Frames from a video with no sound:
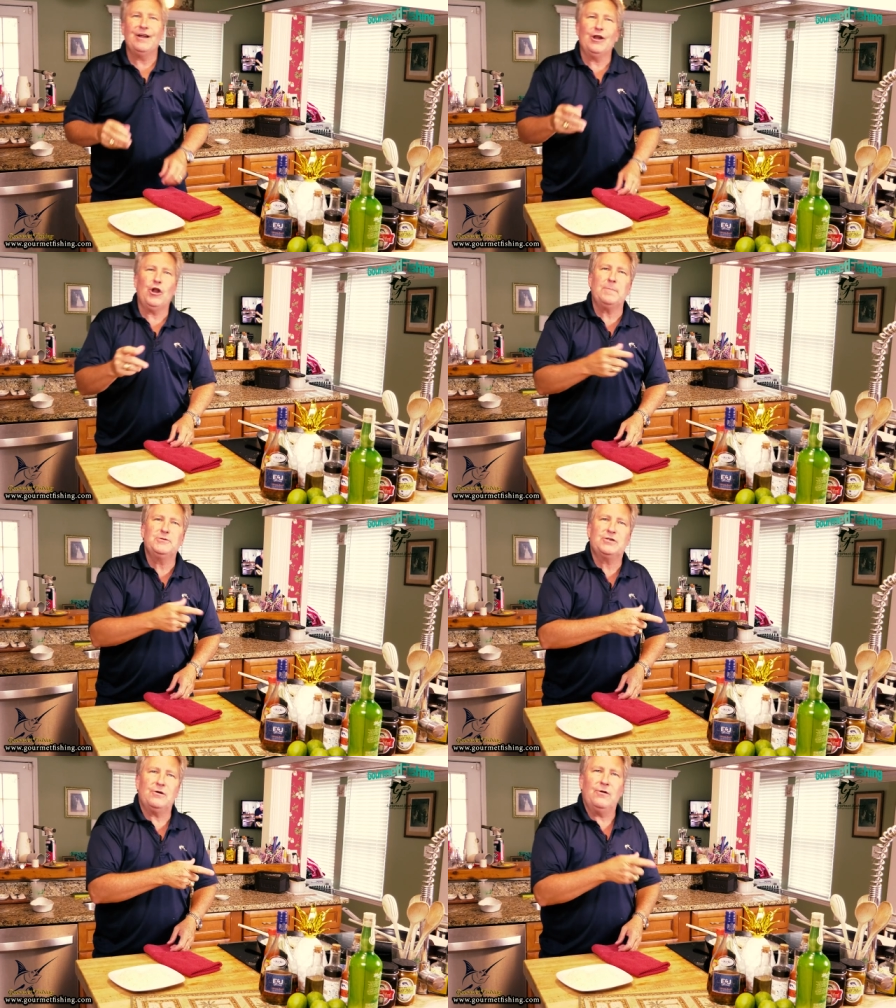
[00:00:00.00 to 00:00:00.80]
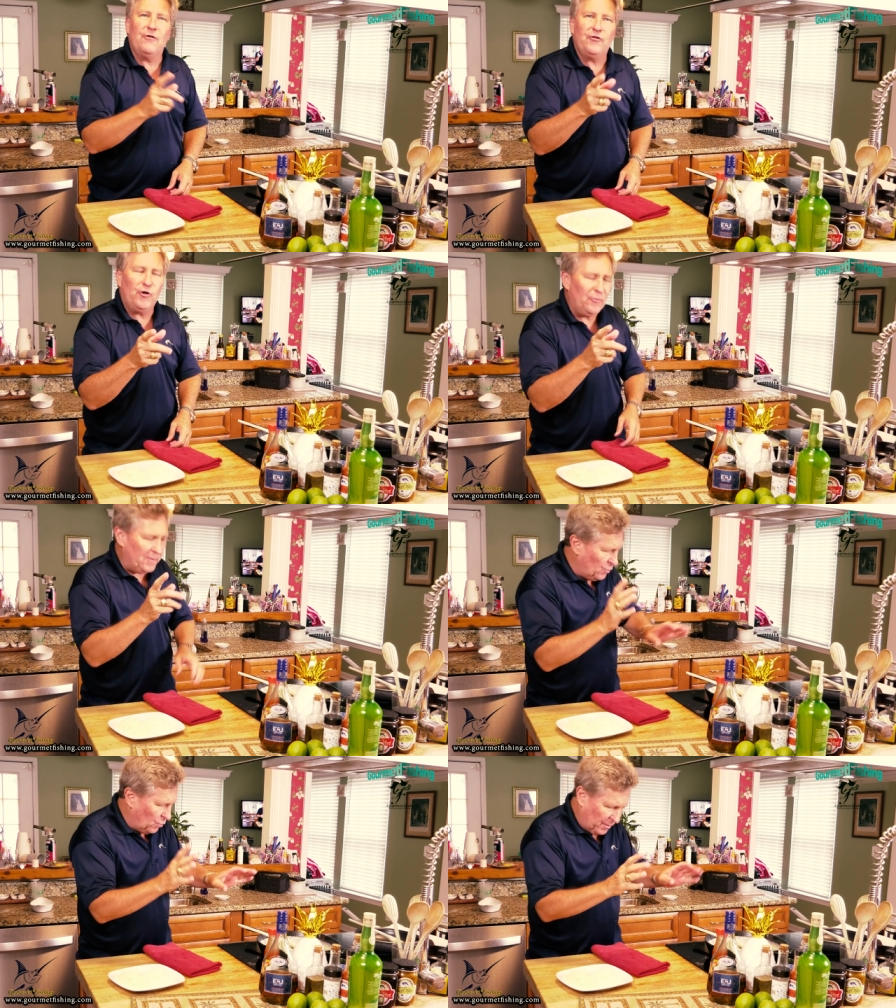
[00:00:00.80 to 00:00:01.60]
lobster
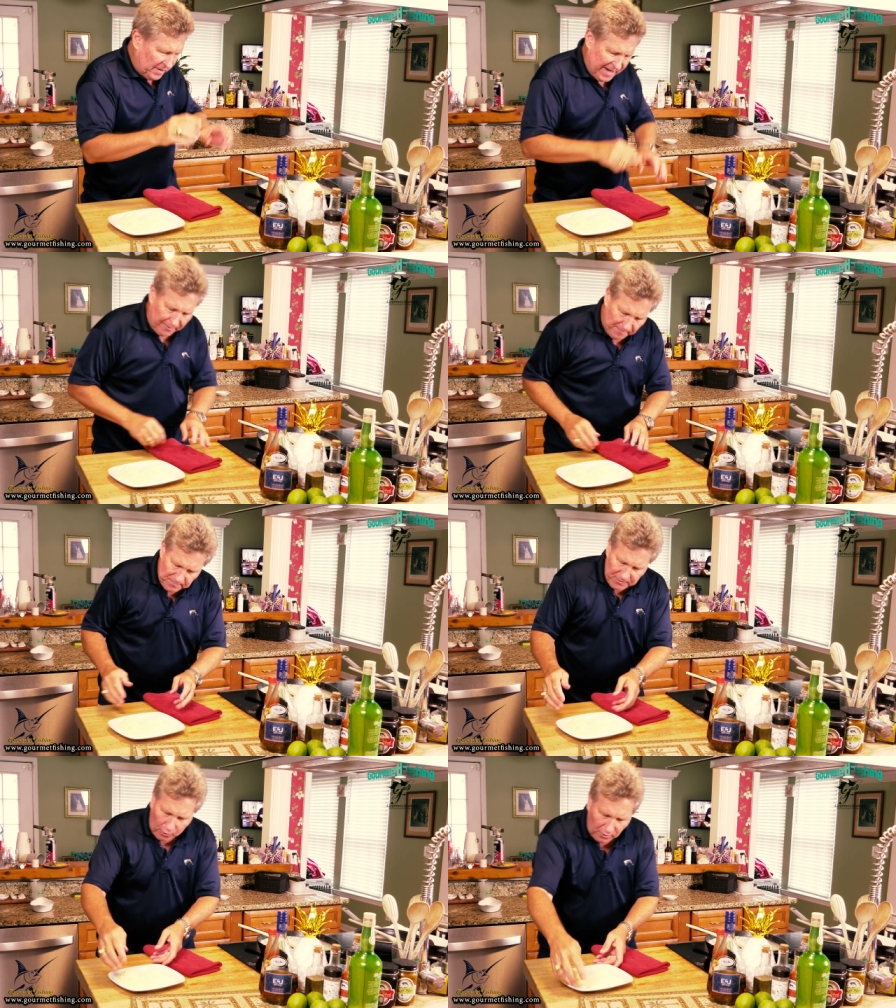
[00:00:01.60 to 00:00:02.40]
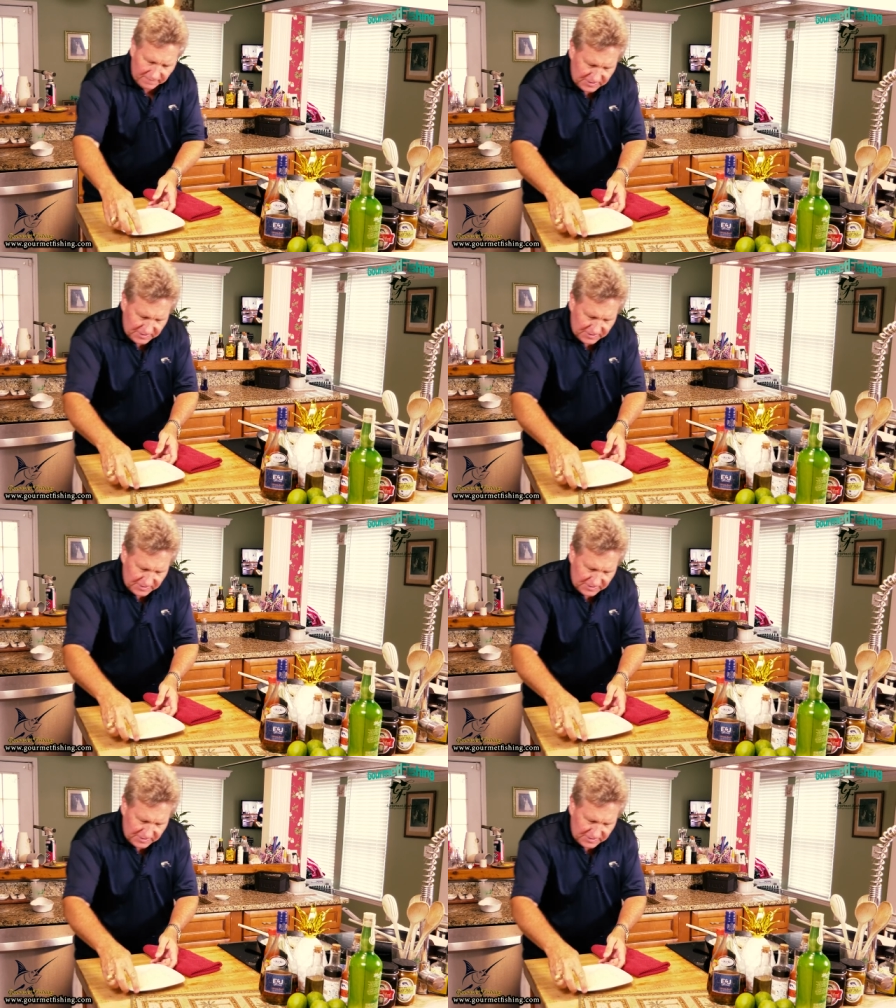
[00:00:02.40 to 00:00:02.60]
thermidor. Now, all of